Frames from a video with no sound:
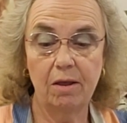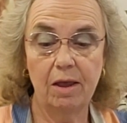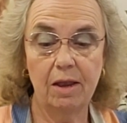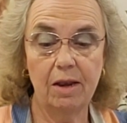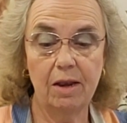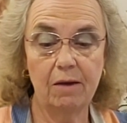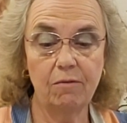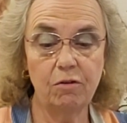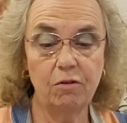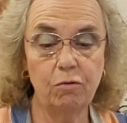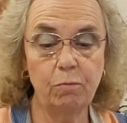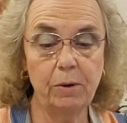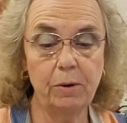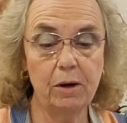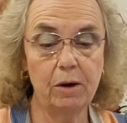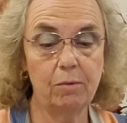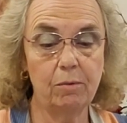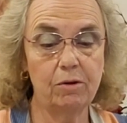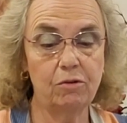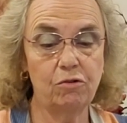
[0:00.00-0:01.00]
But every
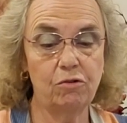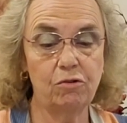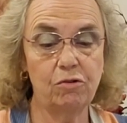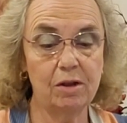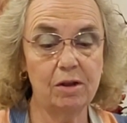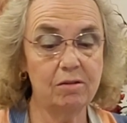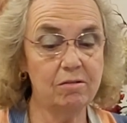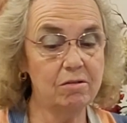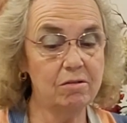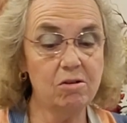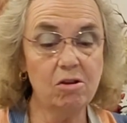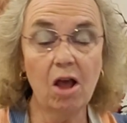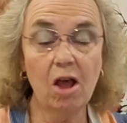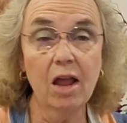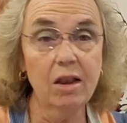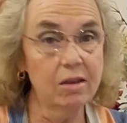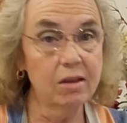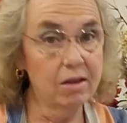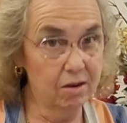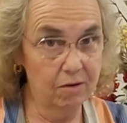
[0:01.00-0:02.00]
spirit which does
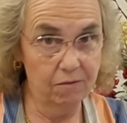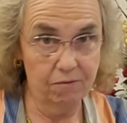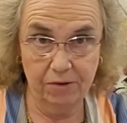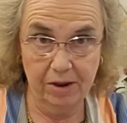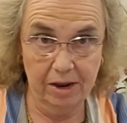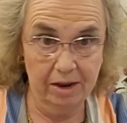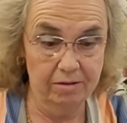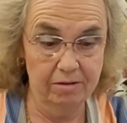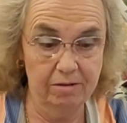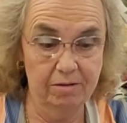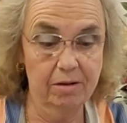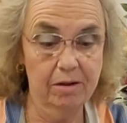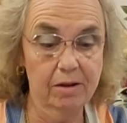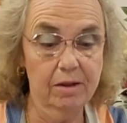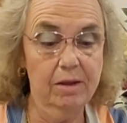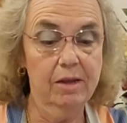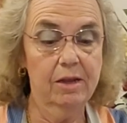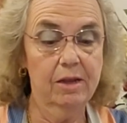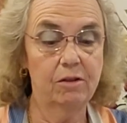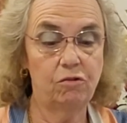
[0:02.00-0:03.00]
not confess
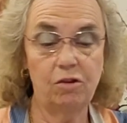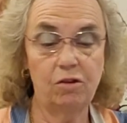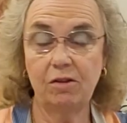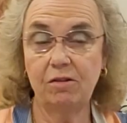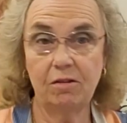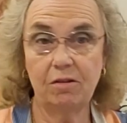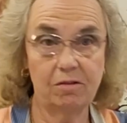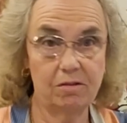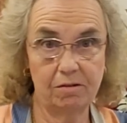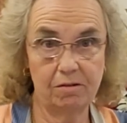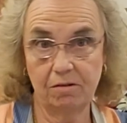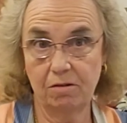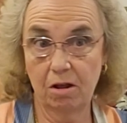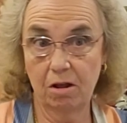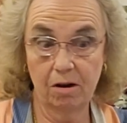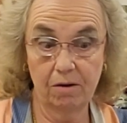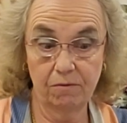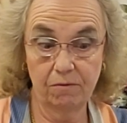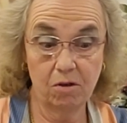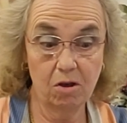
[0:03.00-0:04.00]
Jesus is
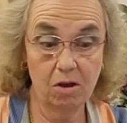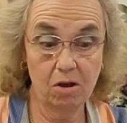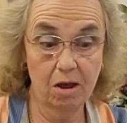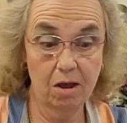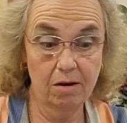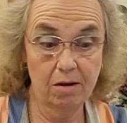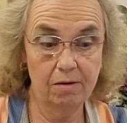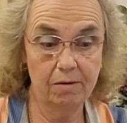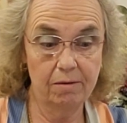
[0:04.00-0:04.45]
not of God.